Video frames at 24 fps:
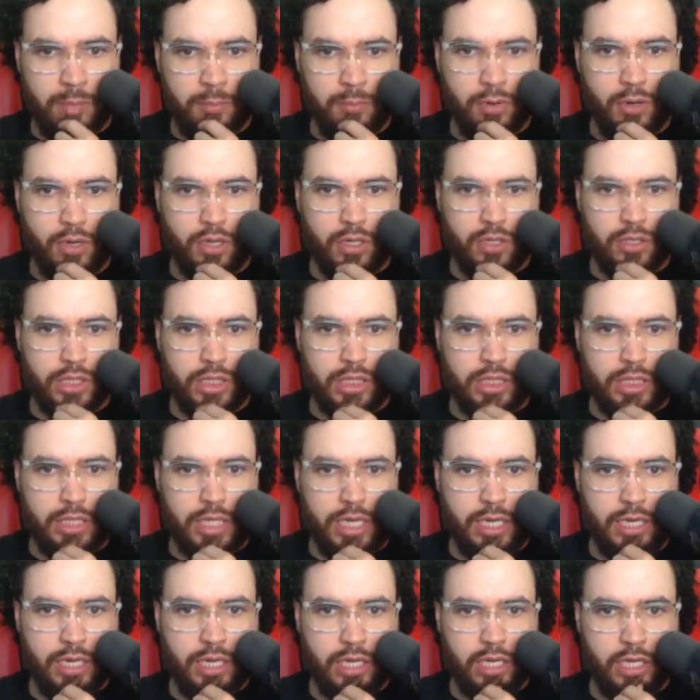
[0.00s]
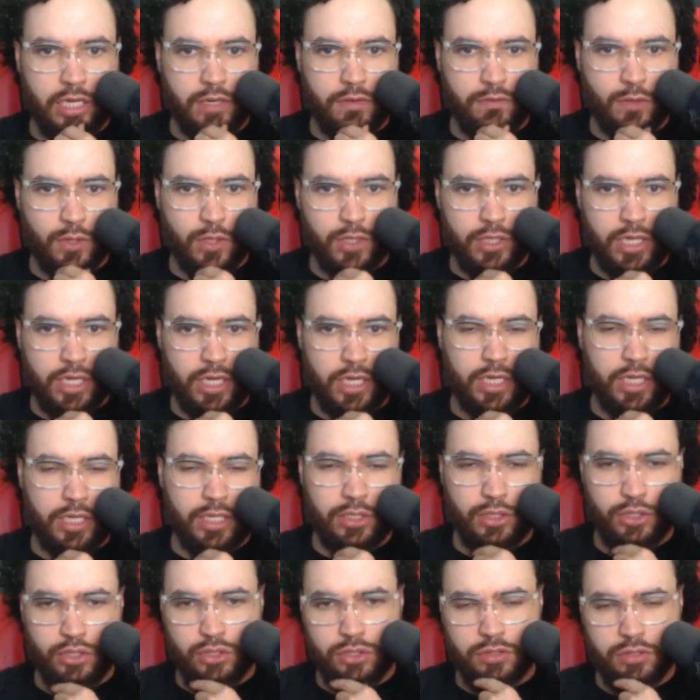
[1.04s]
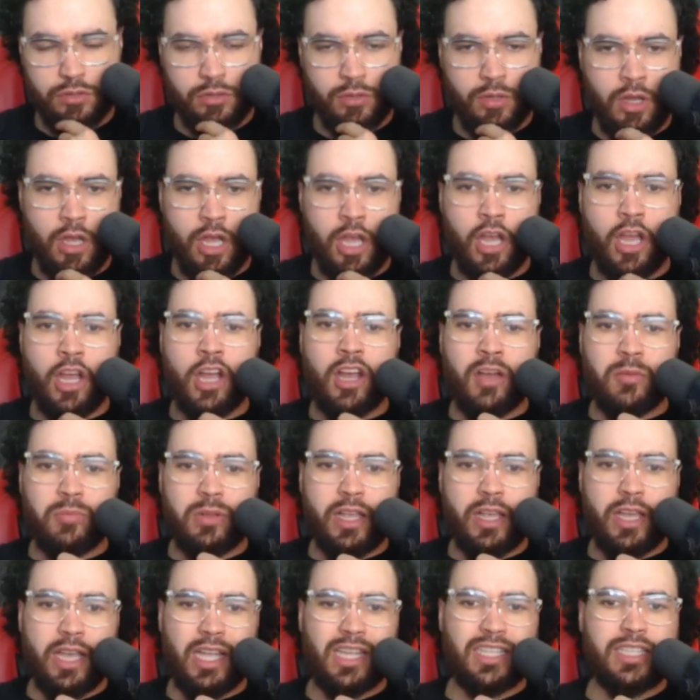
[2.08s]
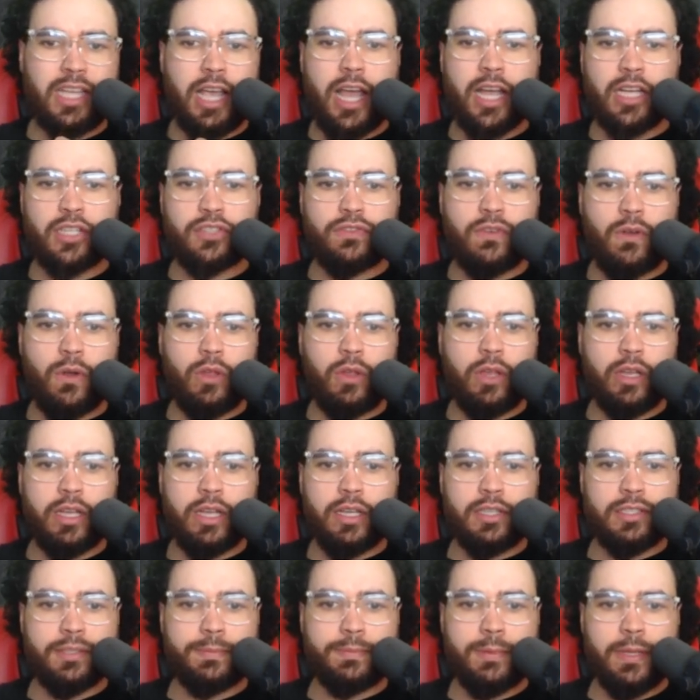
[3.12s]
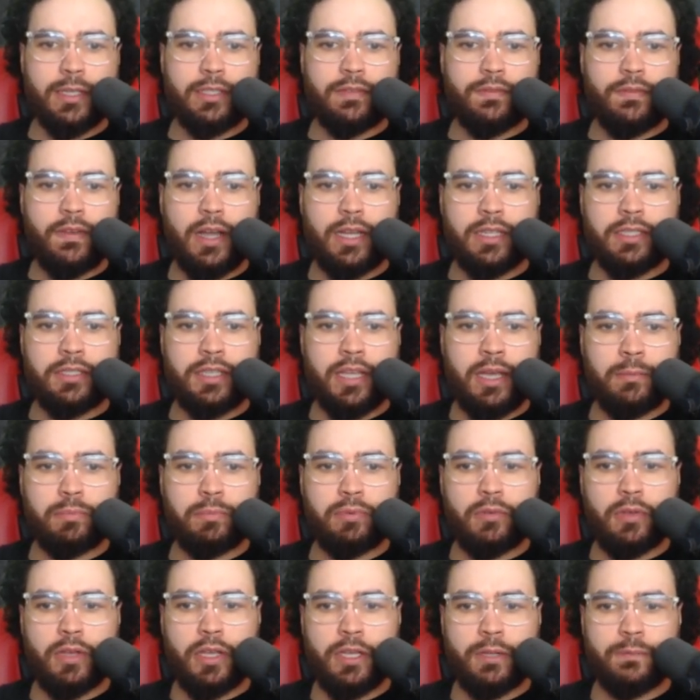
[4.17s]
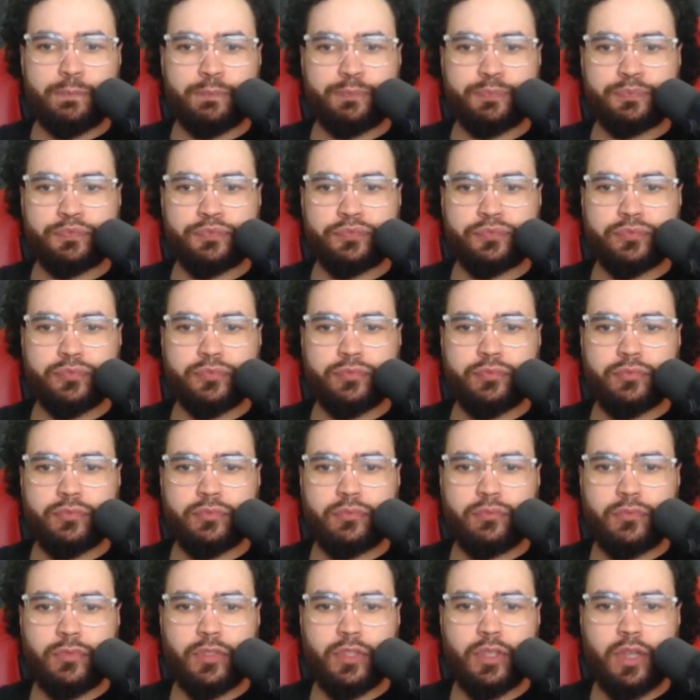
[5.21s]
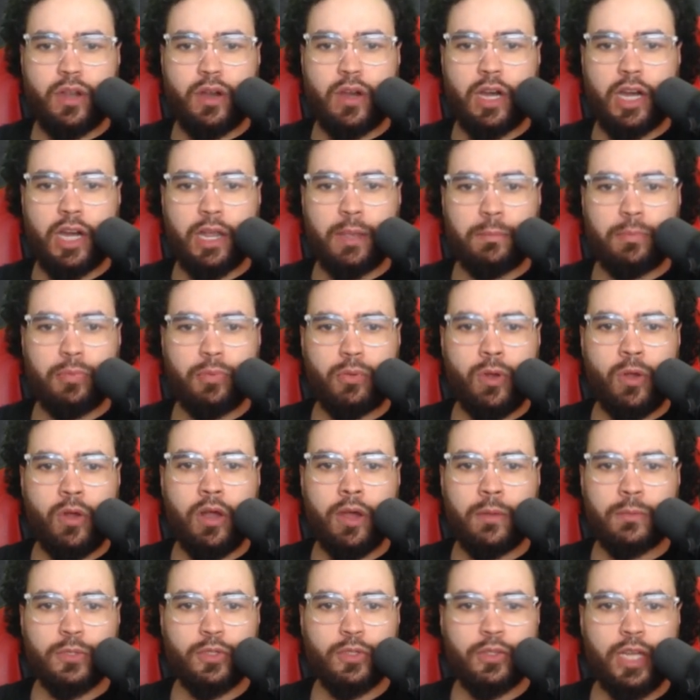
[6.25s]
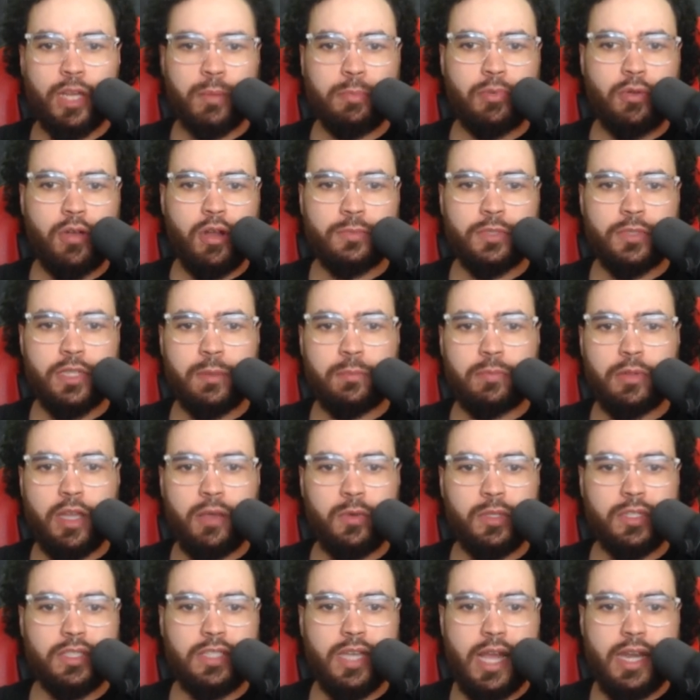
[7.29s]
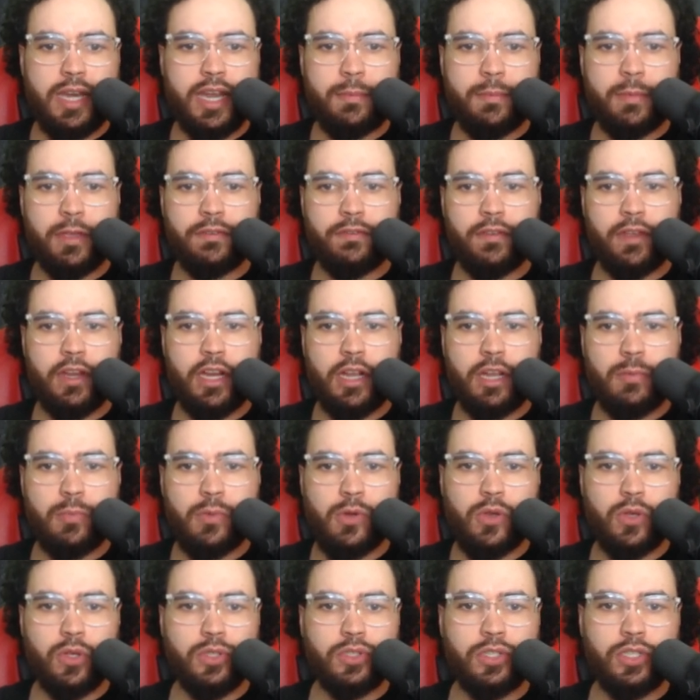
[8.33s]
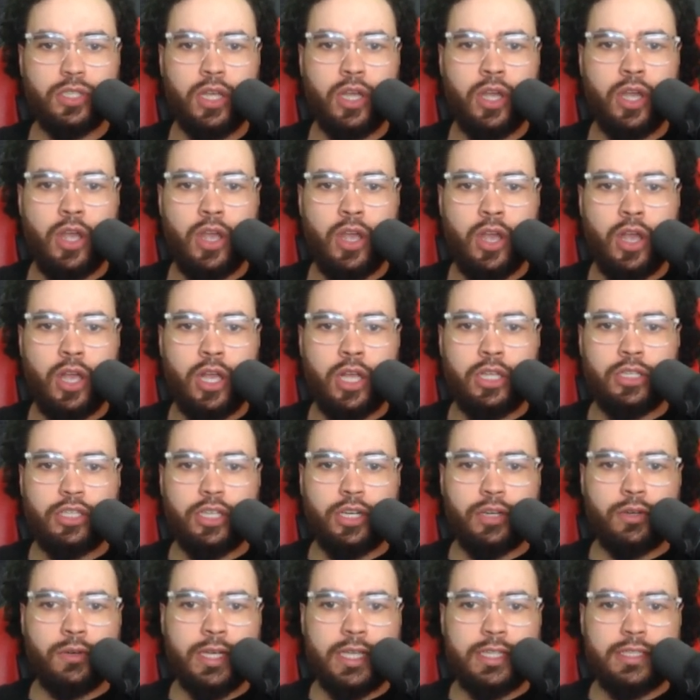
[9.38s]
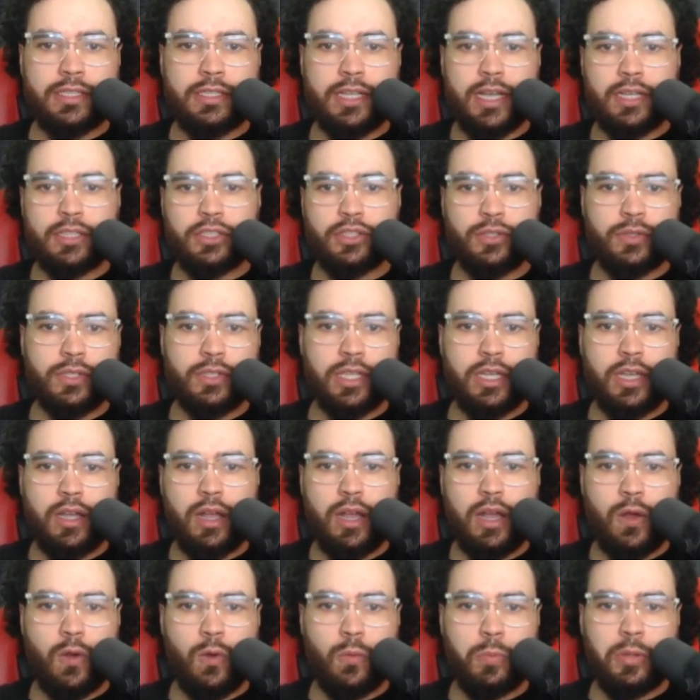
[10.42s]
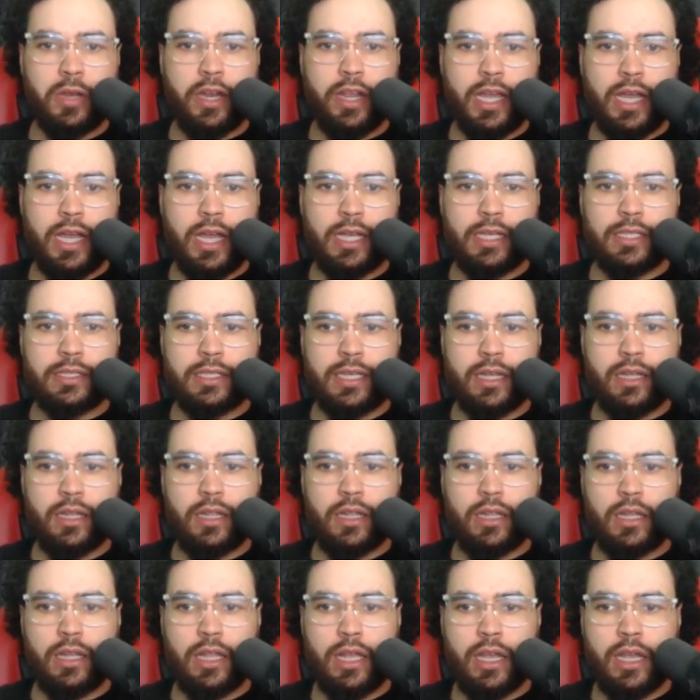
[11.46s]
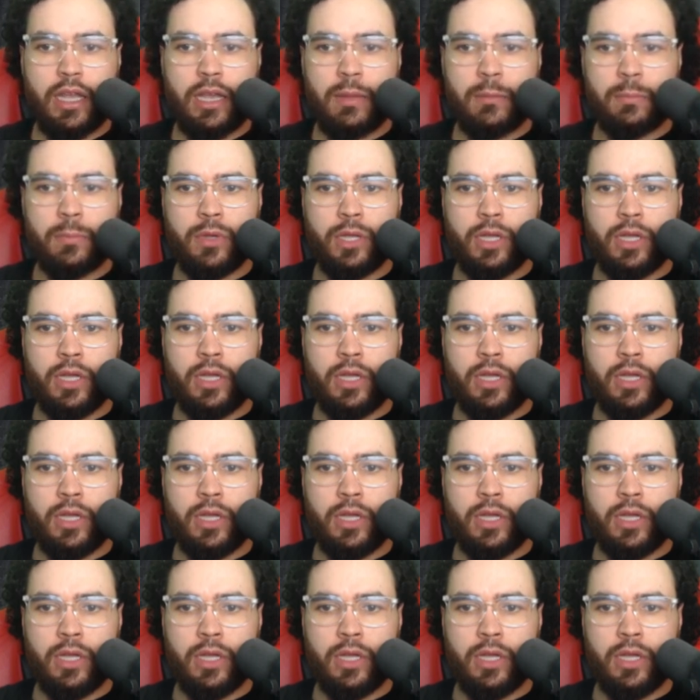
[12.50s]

Parse data, convert data into plain text following a specified template. All right, prompts, create prompt template with dynamic variables. Generates text using OpenAI's LLM.